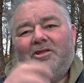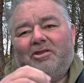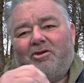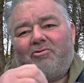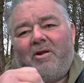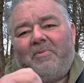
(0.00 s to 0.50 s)
the
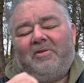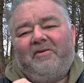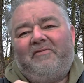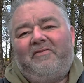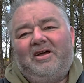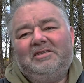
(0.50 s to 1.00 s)
grip at the
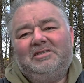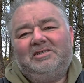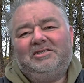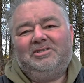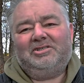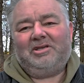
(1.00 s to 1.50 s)
front
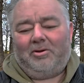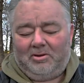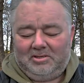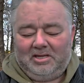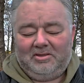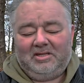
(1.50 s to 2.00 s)
and so
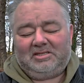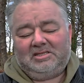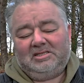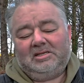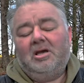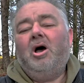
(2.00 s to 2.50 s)
on, and this
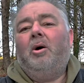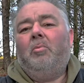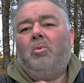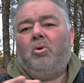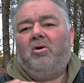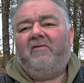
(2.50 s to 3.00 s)
is
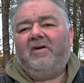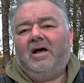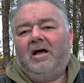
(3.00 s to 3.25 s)
more of